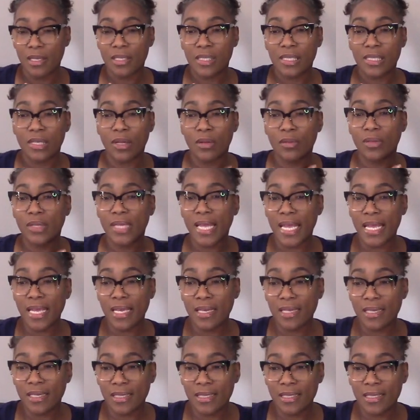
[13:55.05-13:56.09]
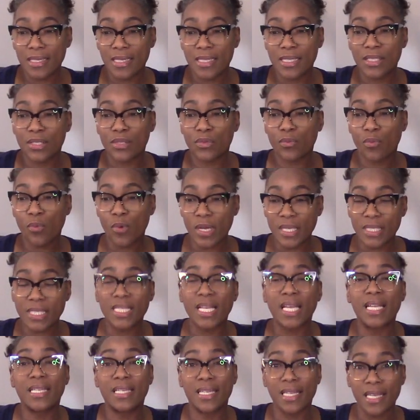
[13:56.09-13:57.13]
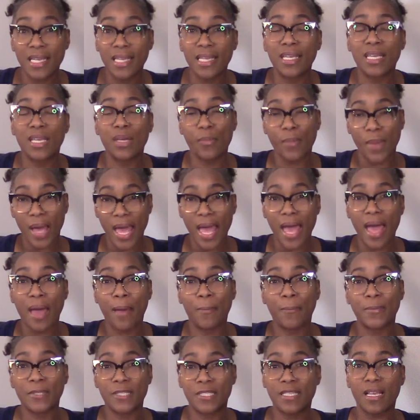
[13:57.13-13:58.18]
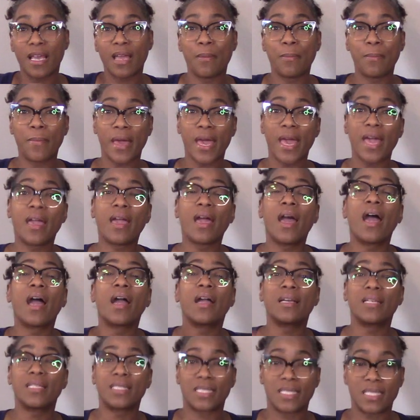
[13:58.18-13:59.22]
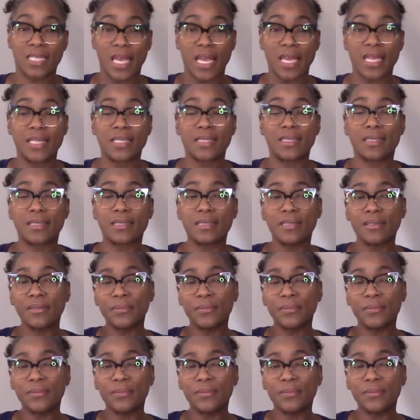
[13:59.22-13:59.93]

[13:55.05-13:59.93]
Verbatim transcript: so thank goodness once I did get my appetite back, I could taste.